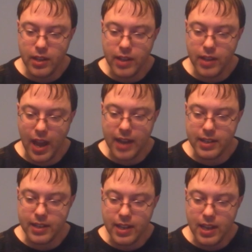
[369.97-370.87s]
that
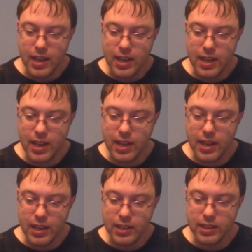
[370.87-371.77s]
he
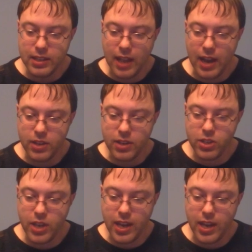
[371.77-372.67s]
slash
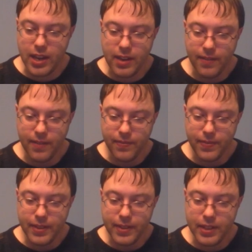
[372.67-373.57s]
she
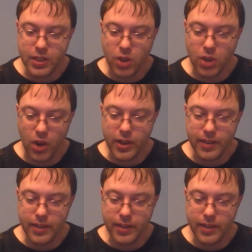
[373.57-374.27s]
discarded.